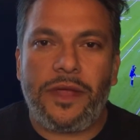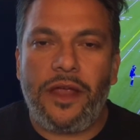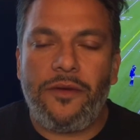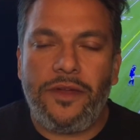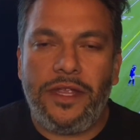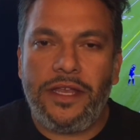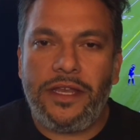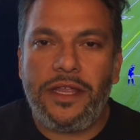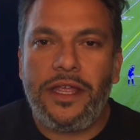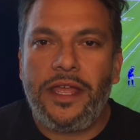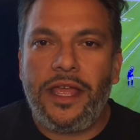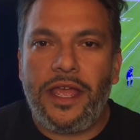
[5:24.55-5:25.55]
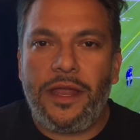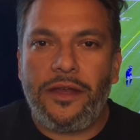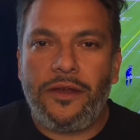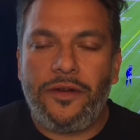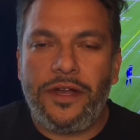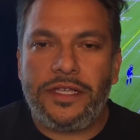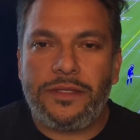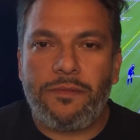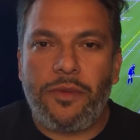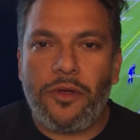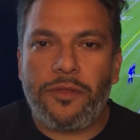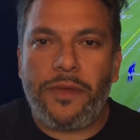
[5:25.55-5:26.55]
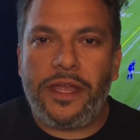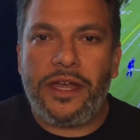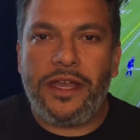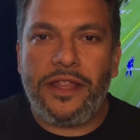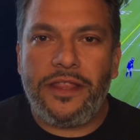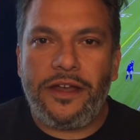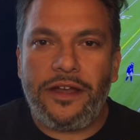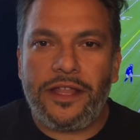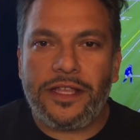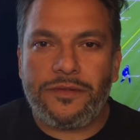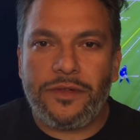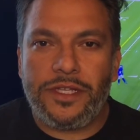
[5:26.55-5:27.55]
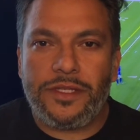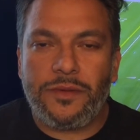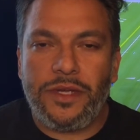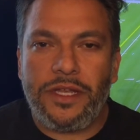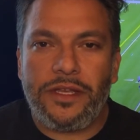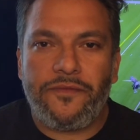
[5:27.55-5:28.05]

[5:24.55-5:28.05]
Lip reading: Irene and Chris both made it in there. That's really sweet.